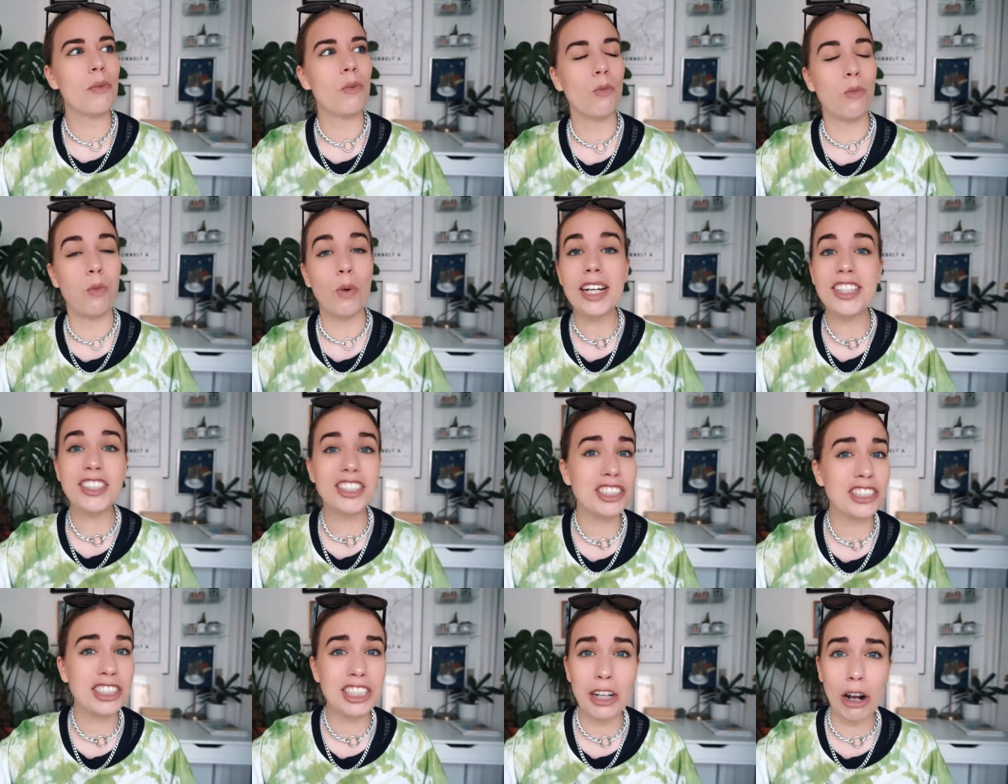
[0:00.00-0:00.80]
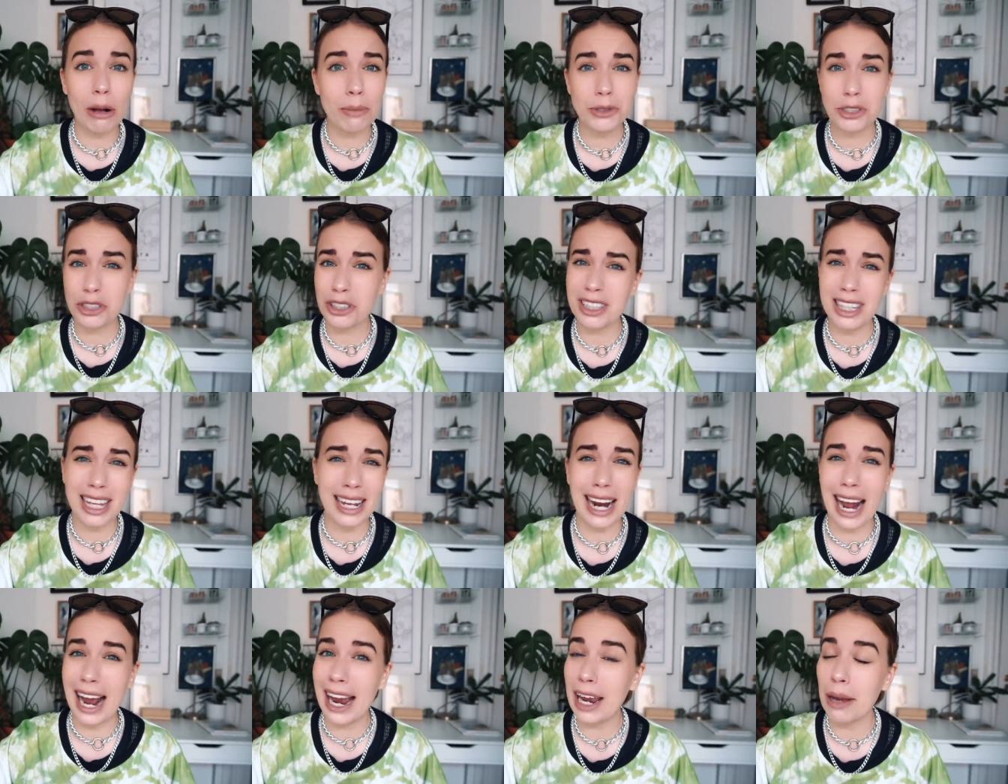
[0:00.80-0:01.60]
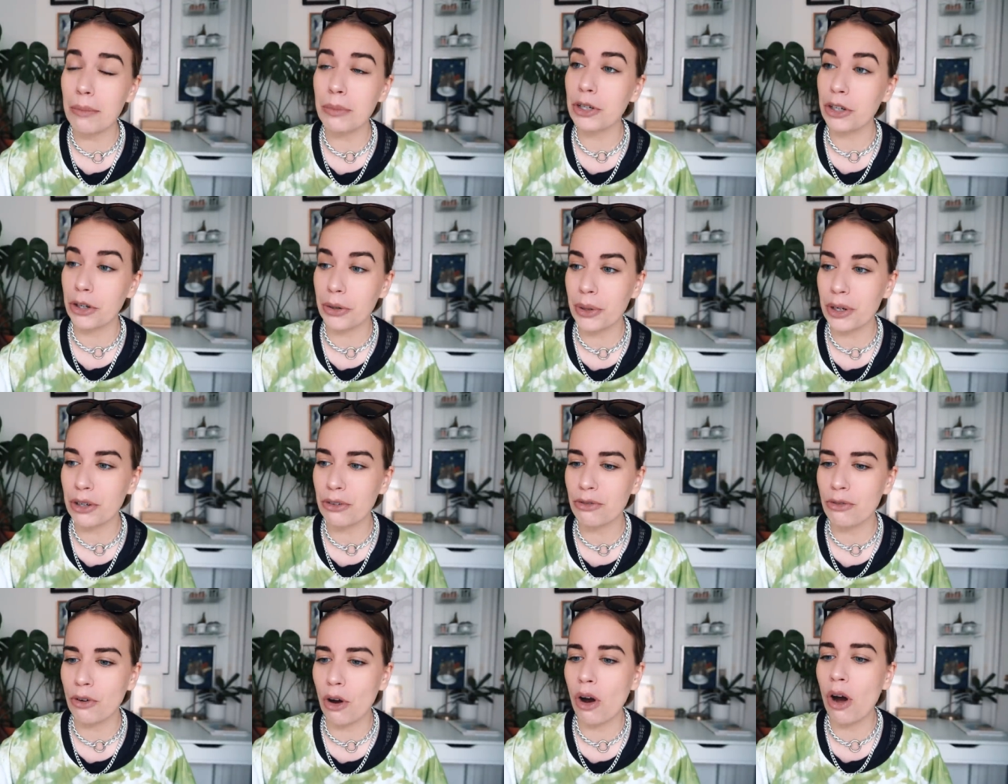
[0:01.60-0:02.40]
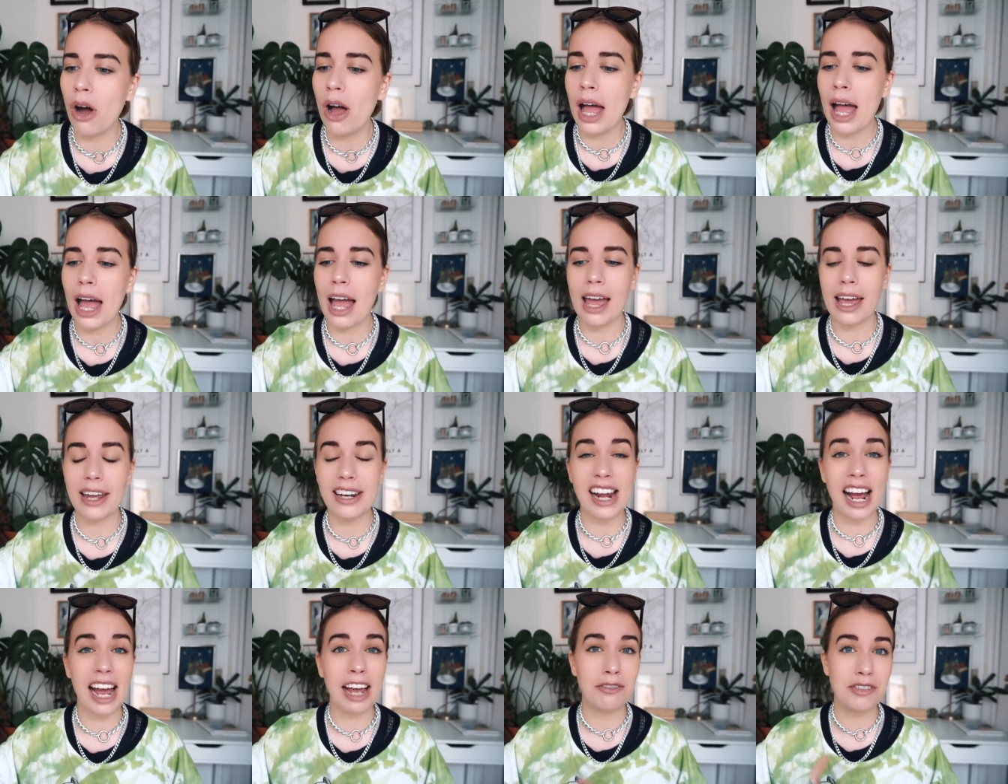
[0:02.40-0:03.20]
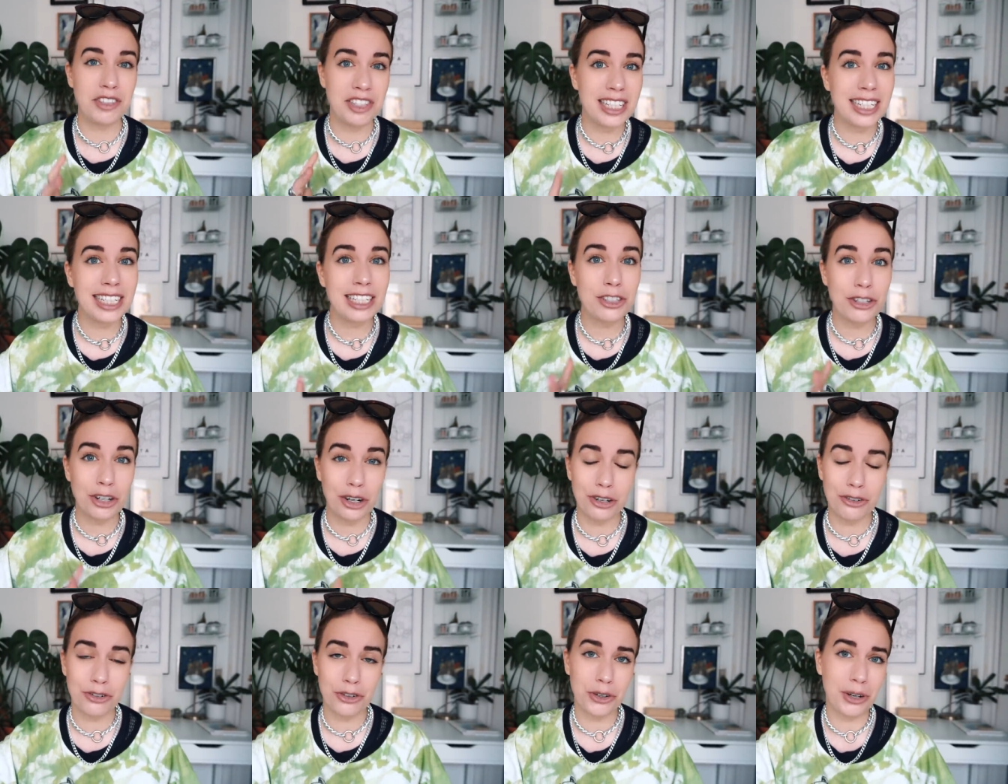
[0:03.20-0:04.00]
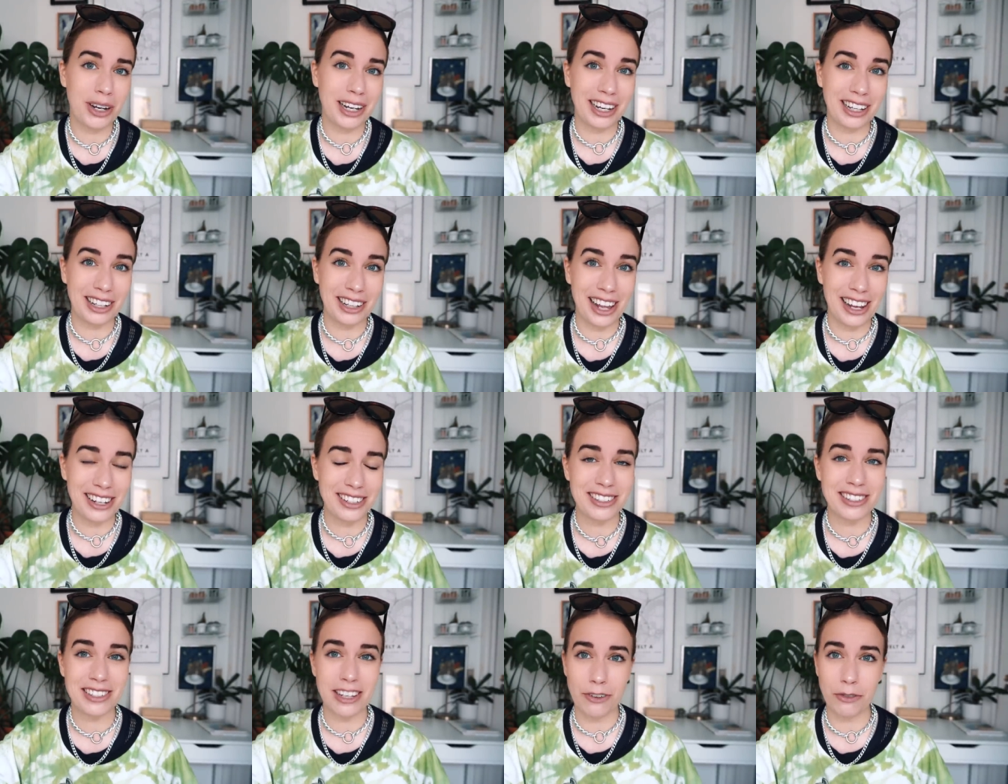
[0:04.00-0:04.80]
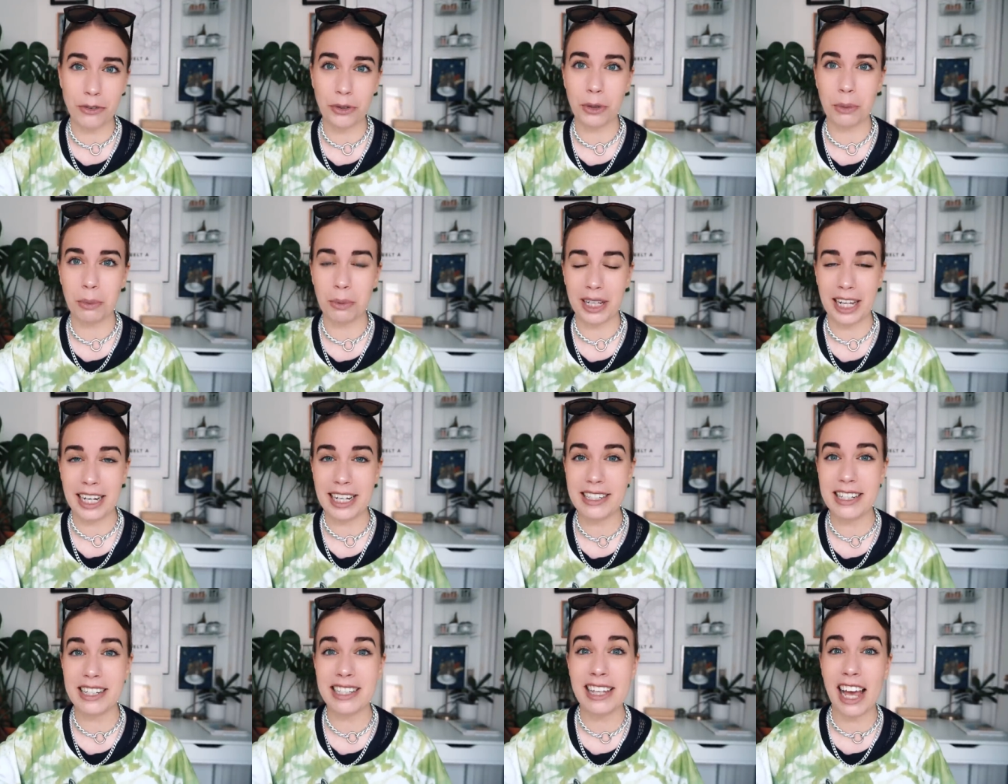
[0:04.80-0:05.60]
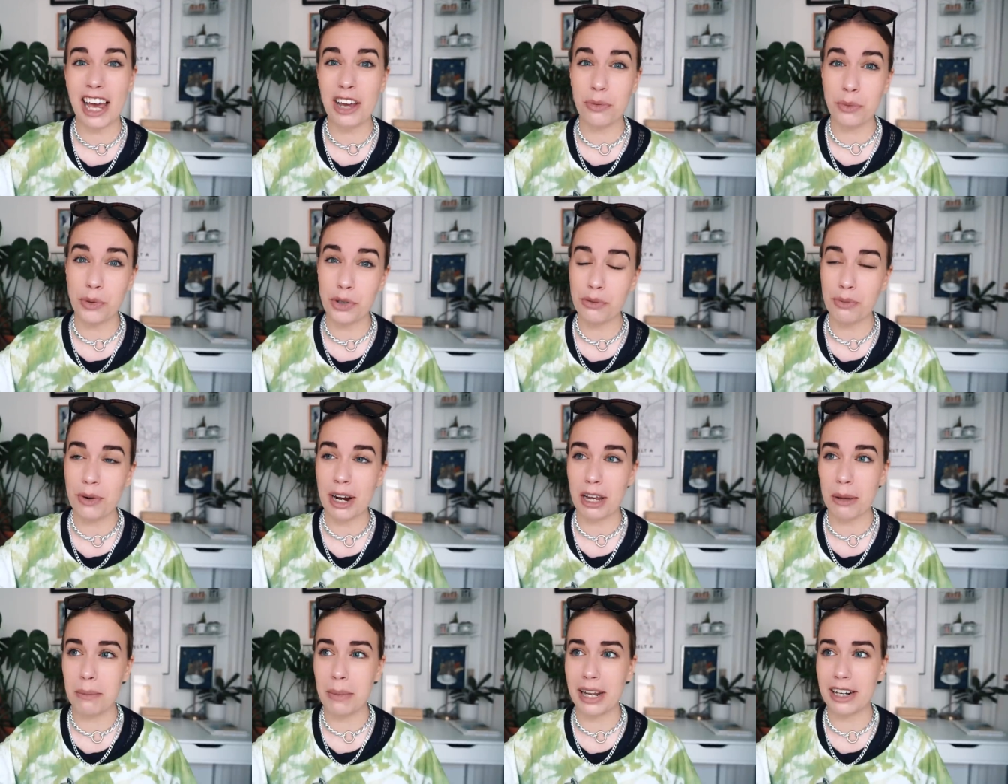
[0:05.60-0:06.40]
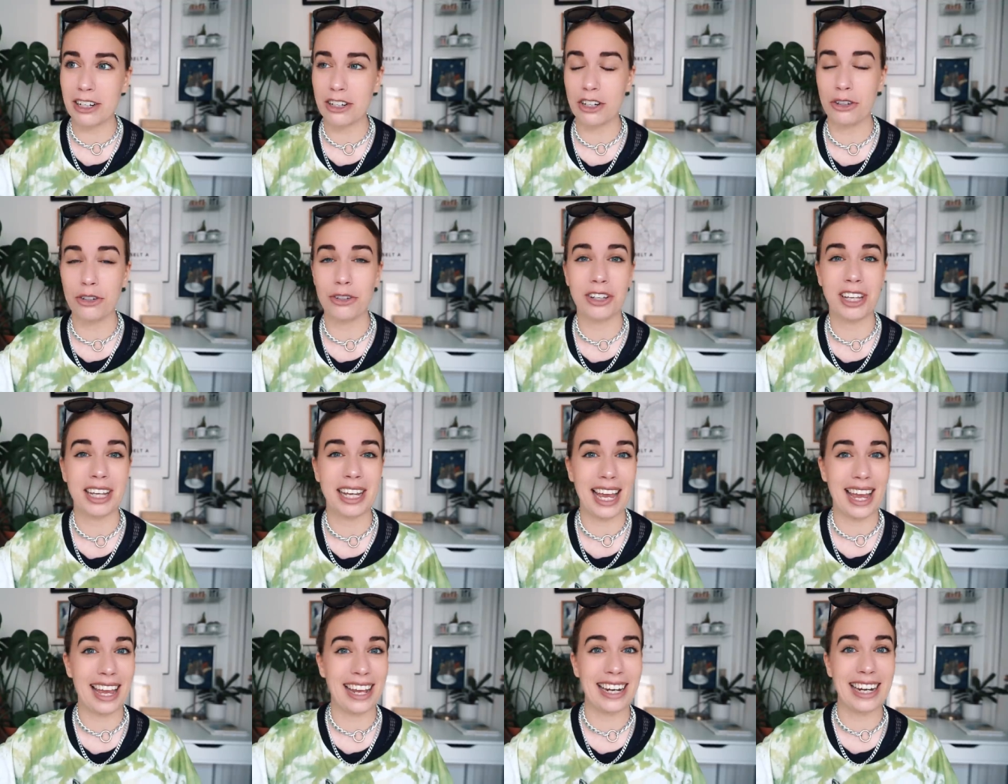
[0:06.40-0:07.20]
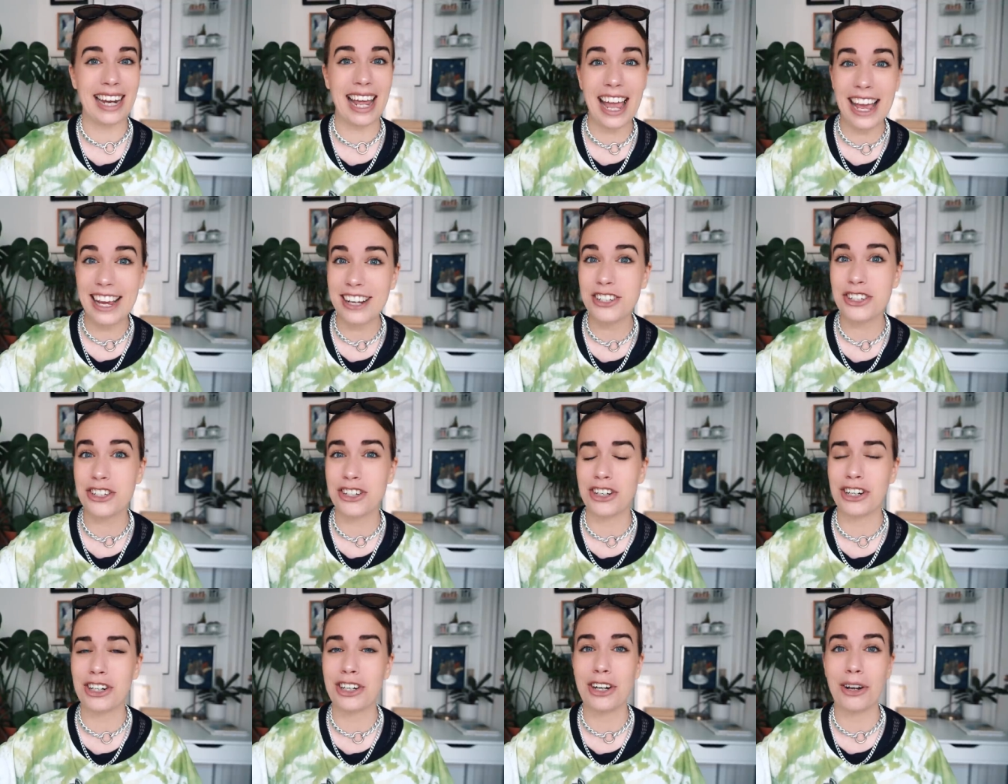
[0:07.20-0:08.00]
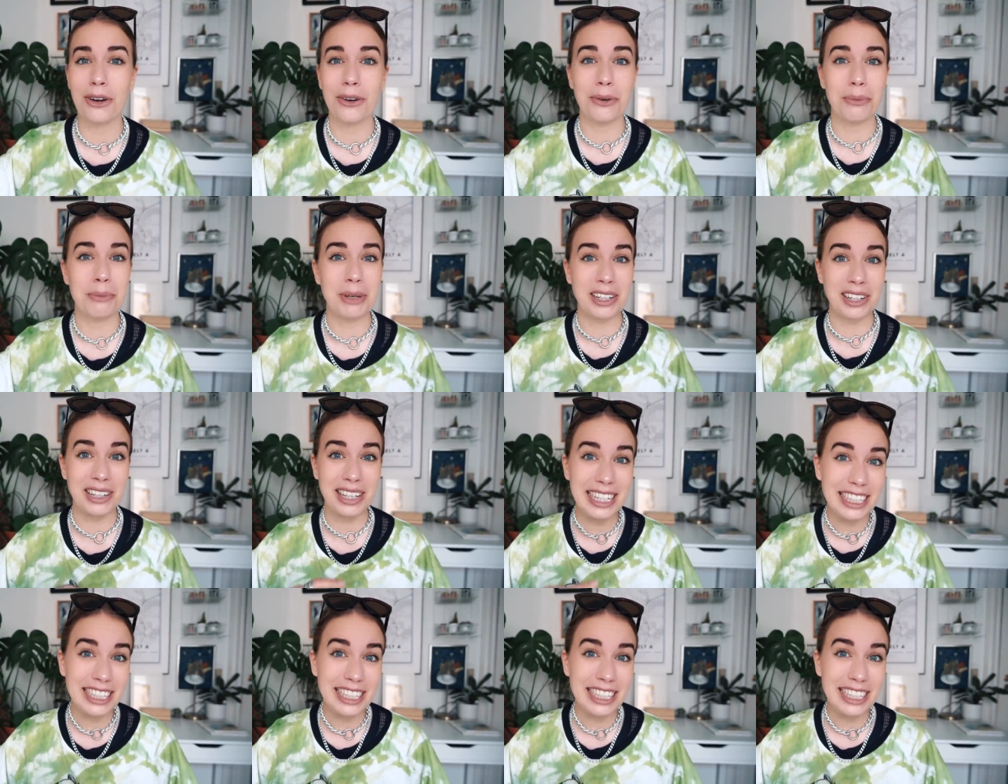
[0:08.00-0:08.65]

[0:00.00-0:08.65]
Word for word: which is the option that I am going for and I have seen tofu in glass several places. I would recommend looking in Asian or Middle